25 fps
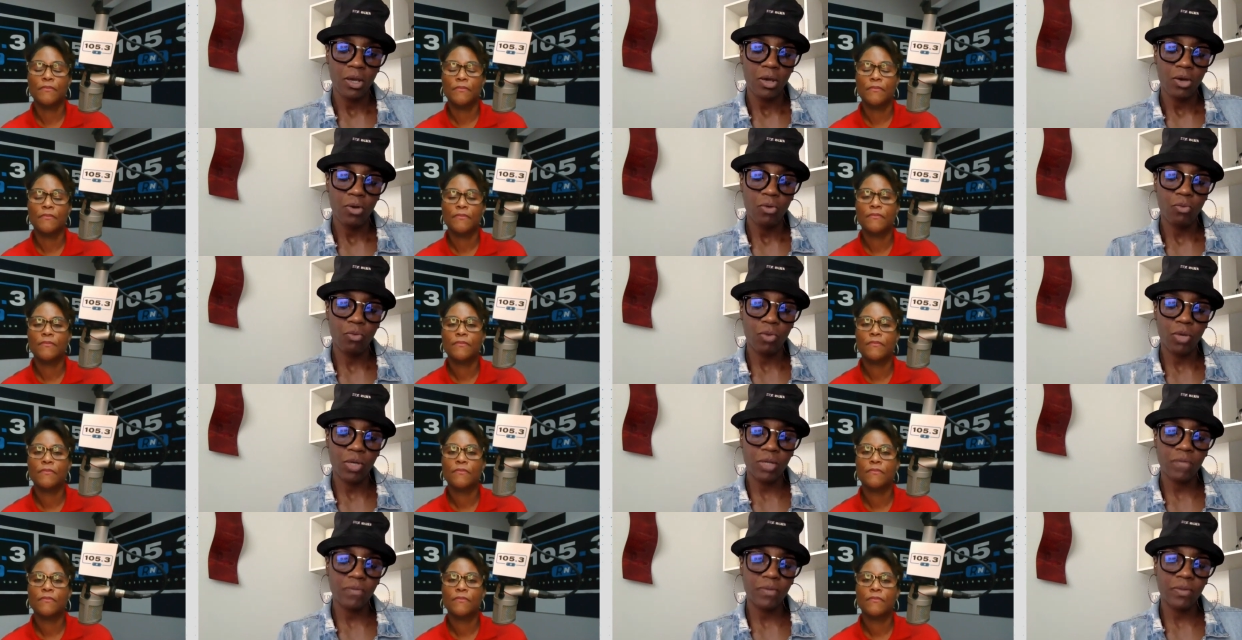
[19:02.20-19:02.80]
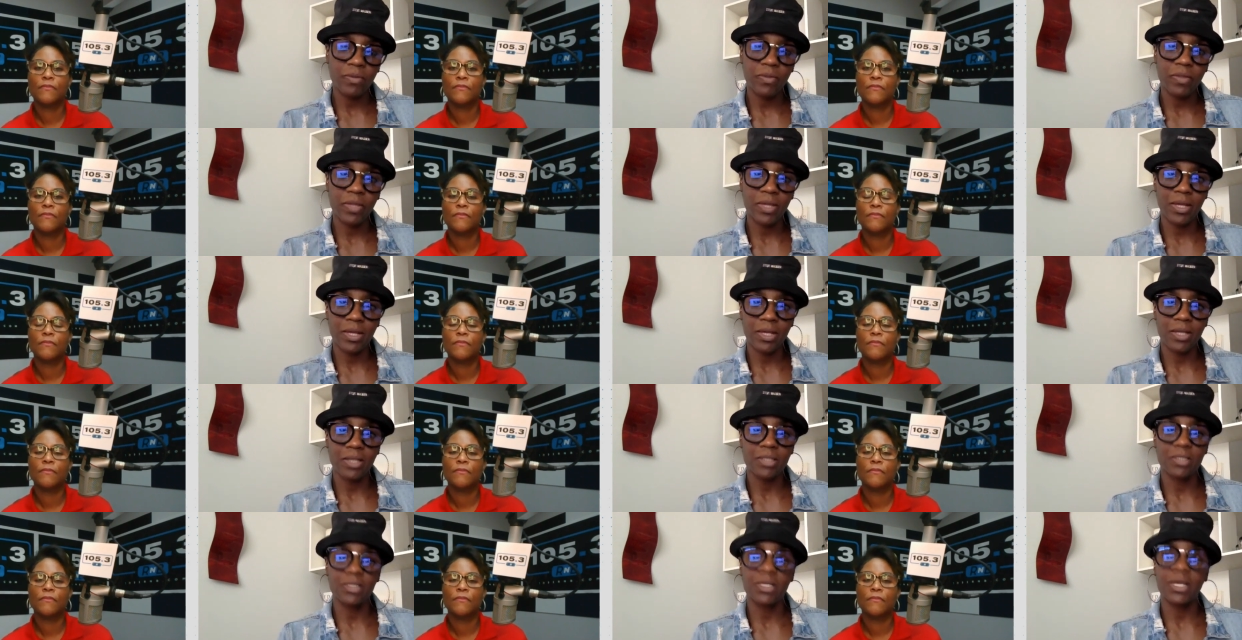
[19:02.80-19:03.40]
Speaker 1: one of the
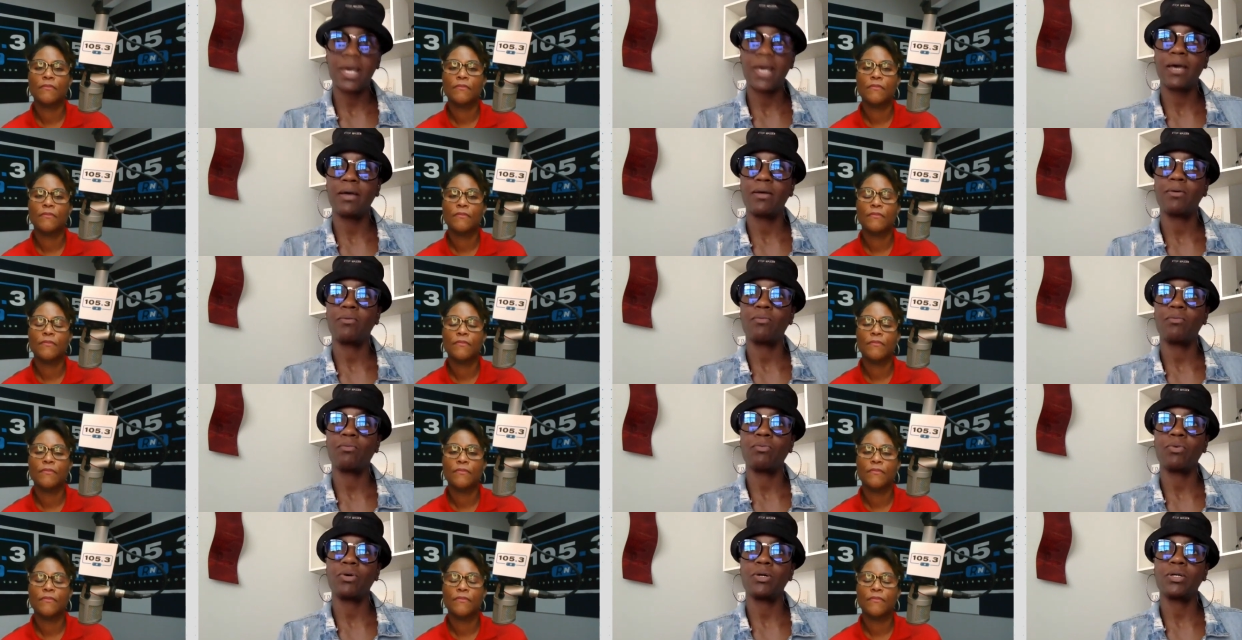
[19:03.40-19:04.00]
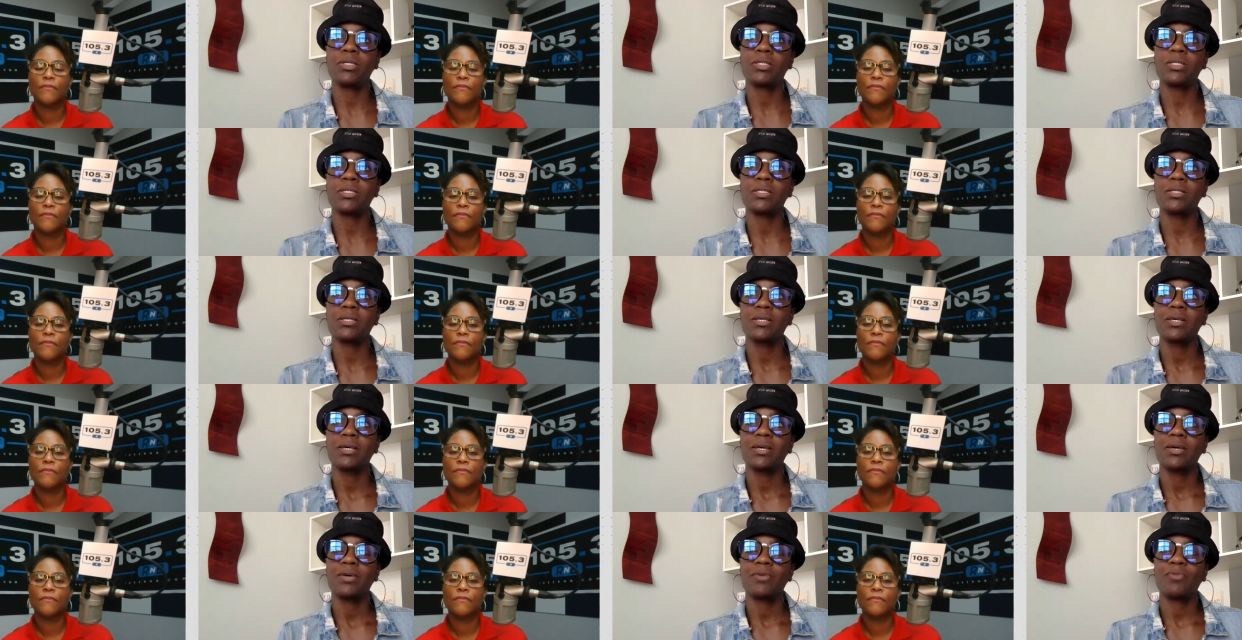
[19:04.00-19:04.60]
things that was,
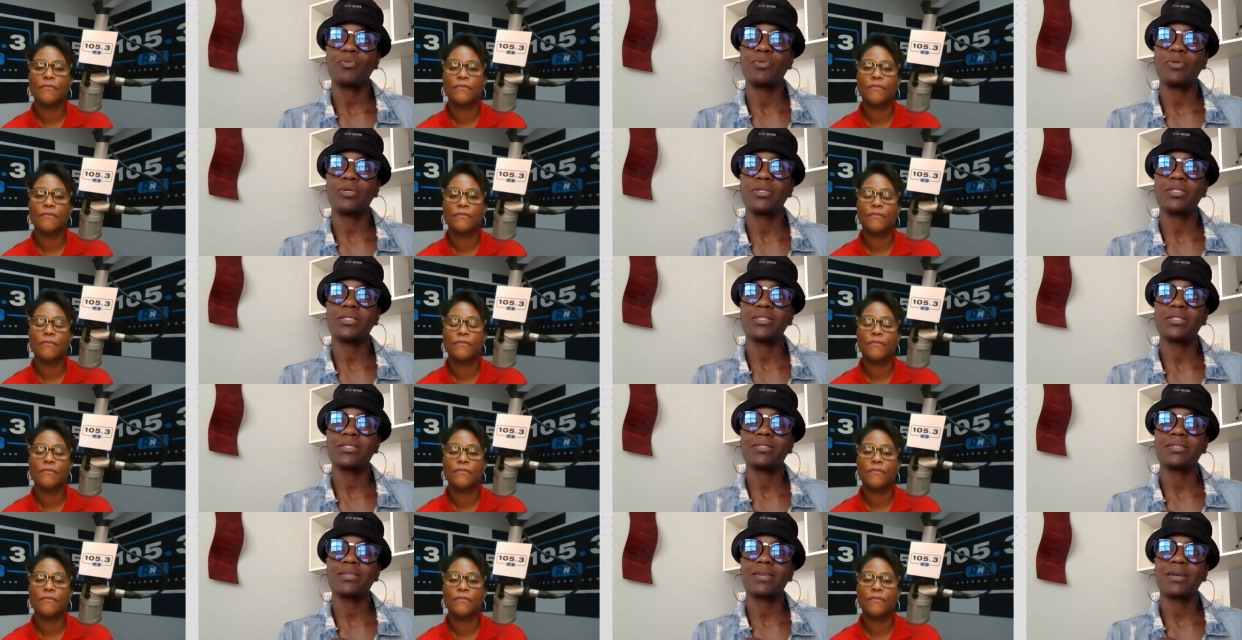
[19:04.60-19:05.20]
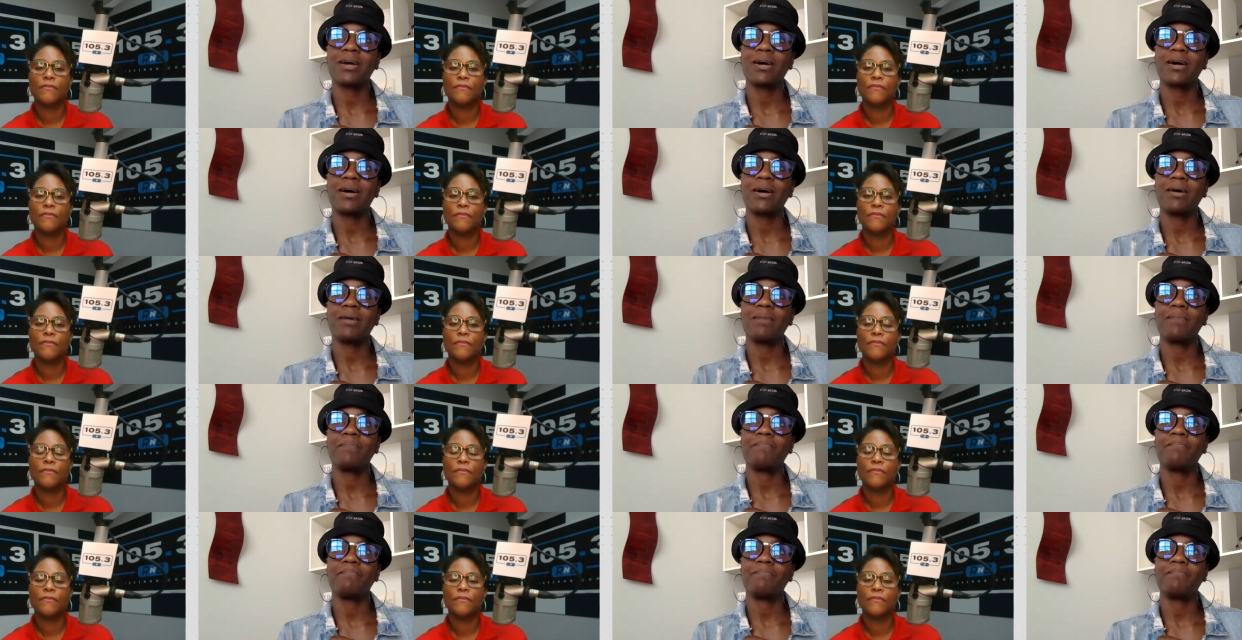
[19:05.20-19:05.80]
was
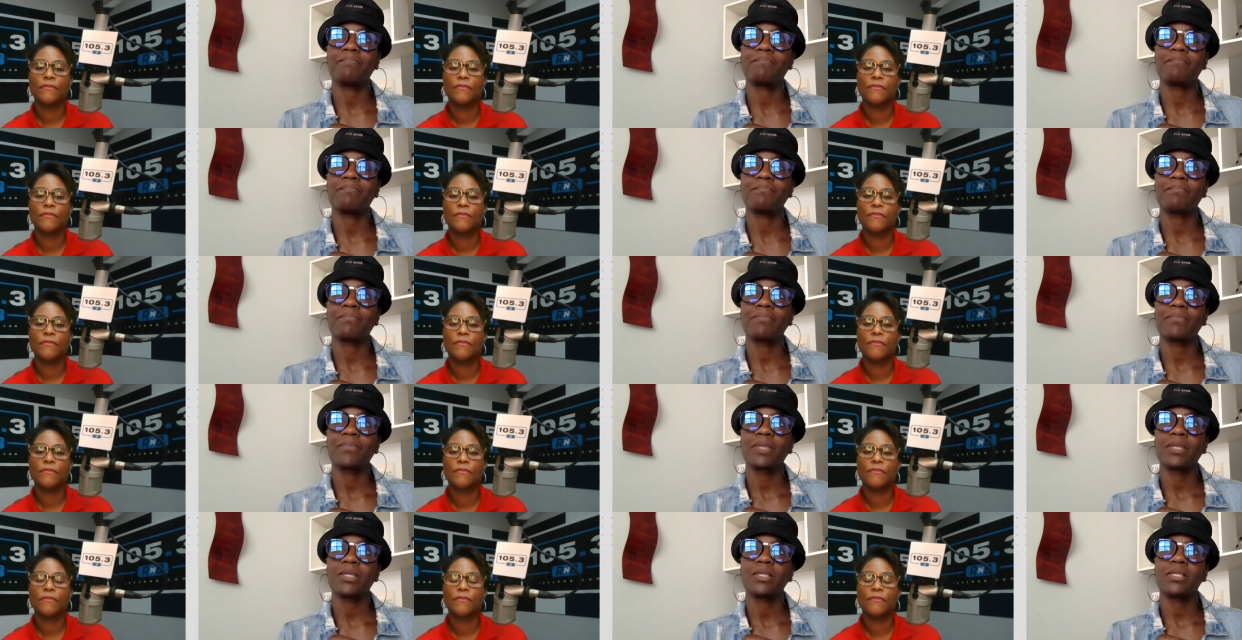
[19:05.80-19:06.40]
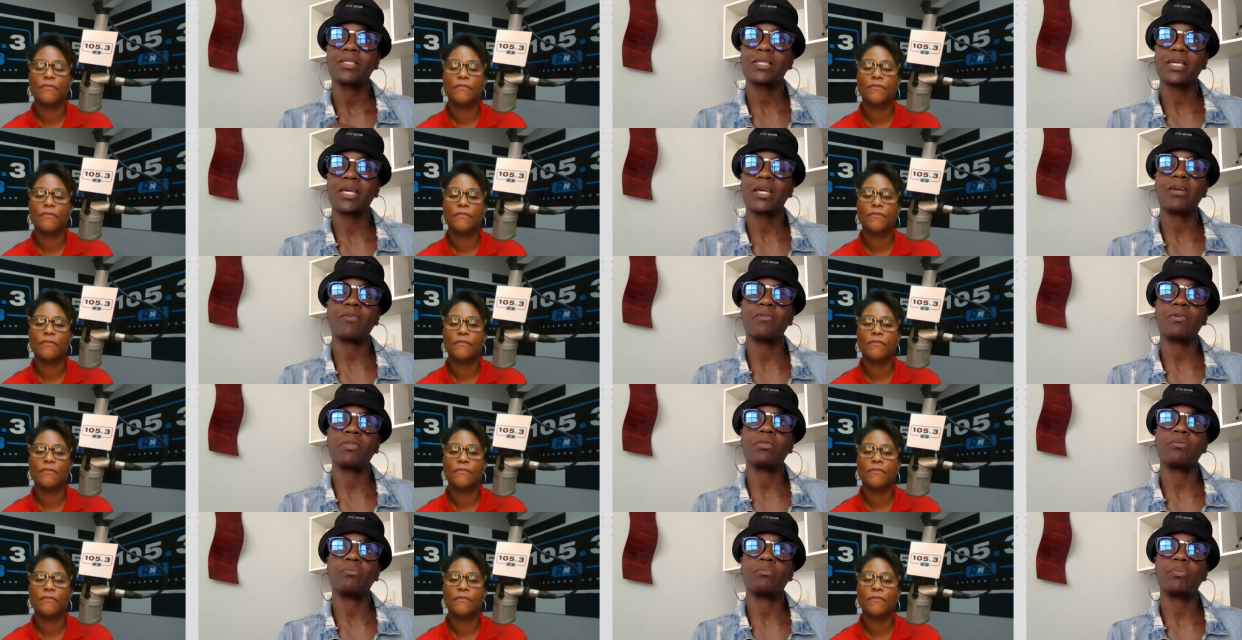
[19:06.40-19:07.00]
um,
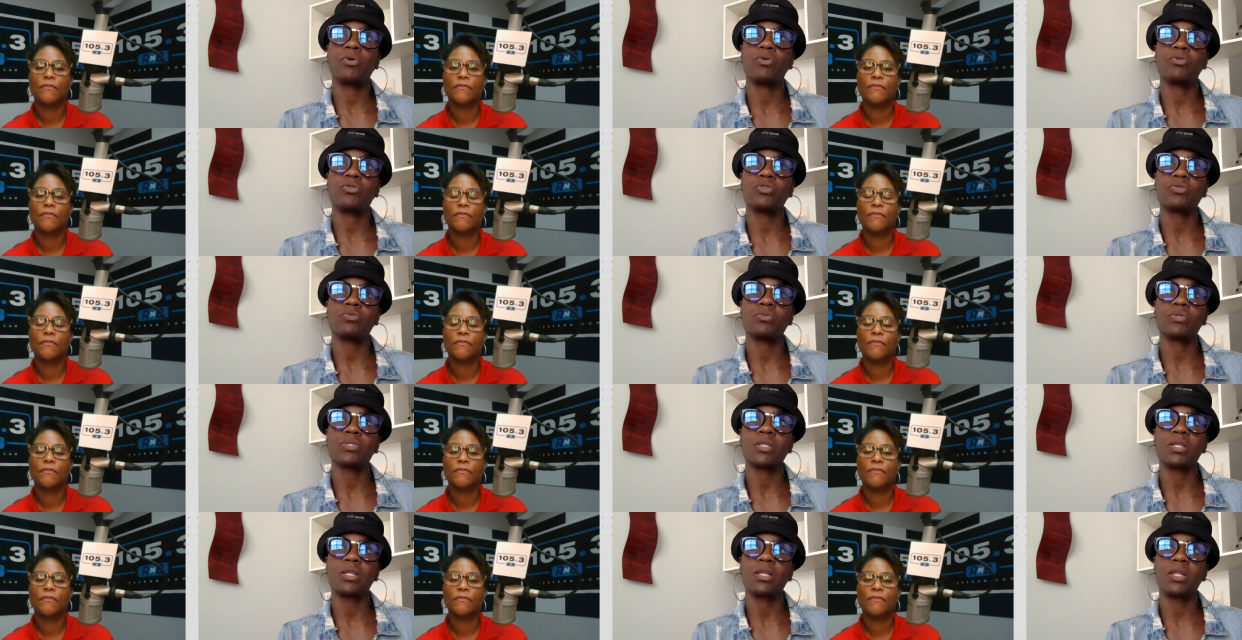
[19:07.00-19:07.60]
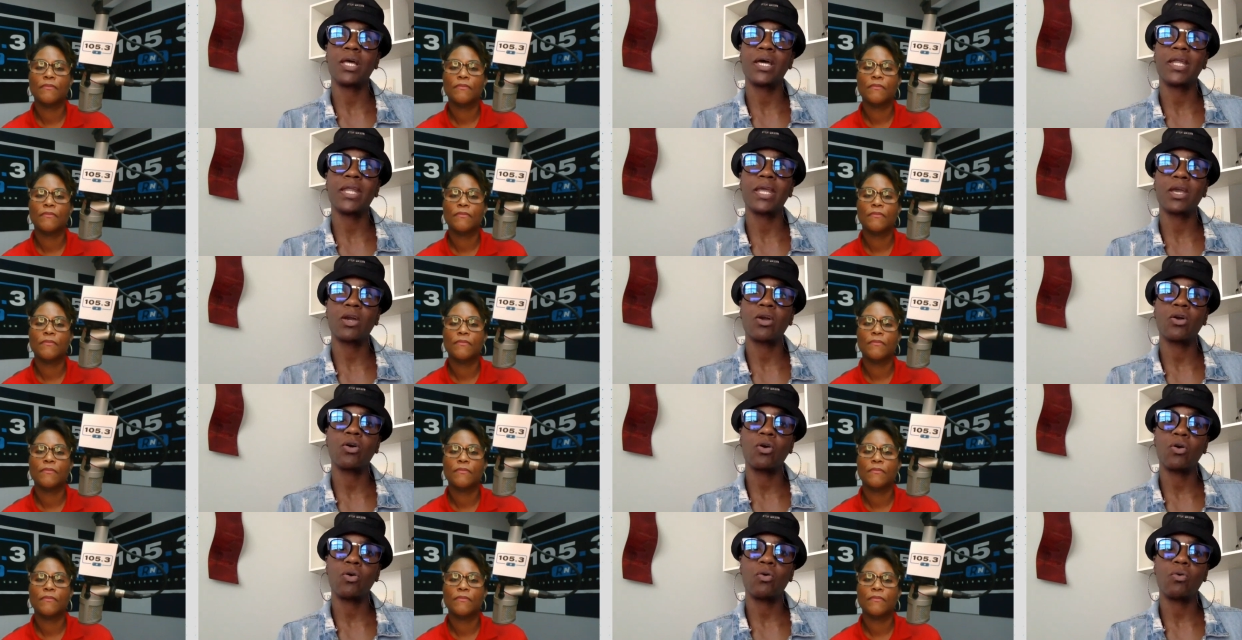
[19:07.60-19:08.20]
scary the most was letting
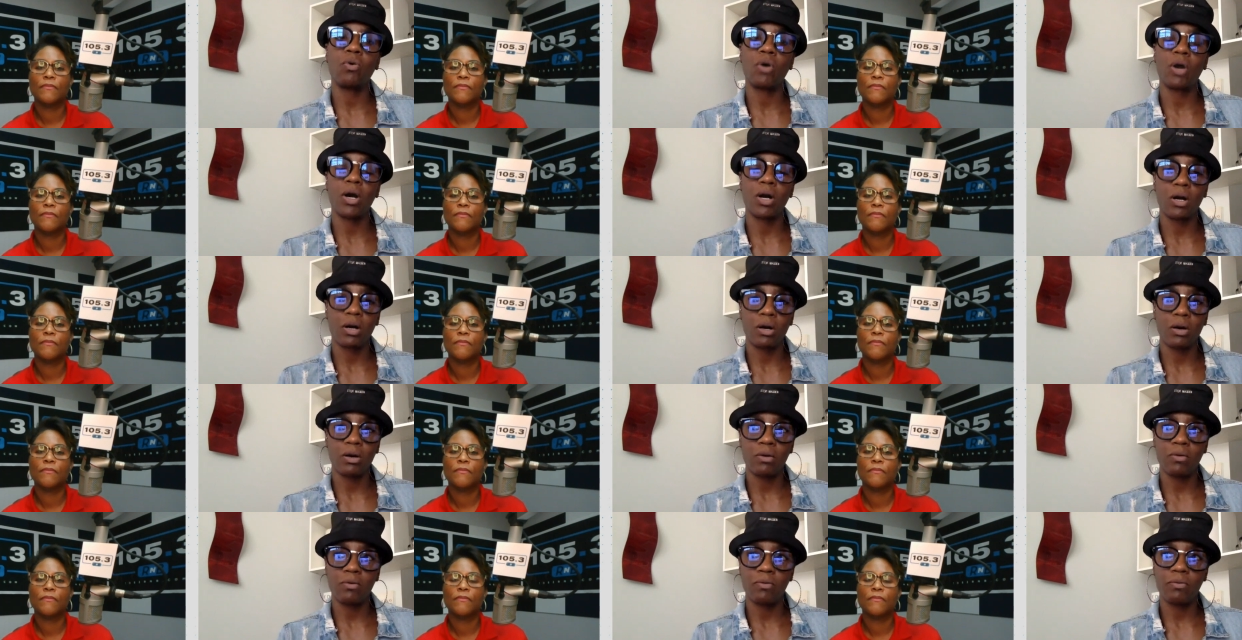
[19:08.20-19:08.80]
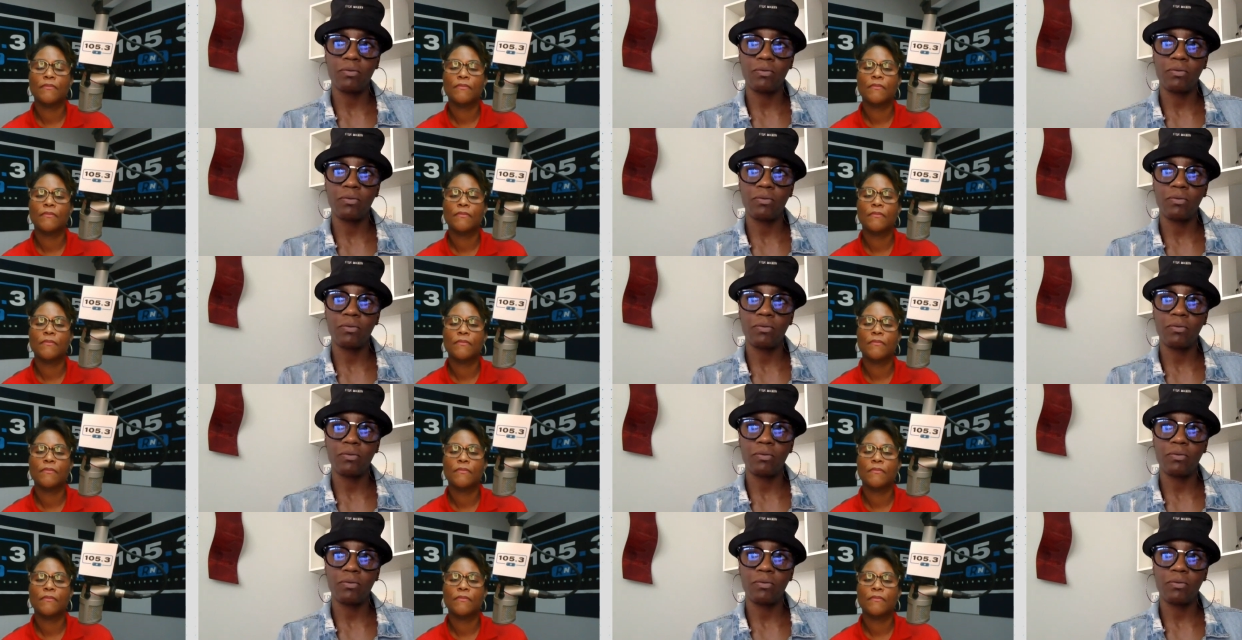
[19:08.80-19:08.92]
go of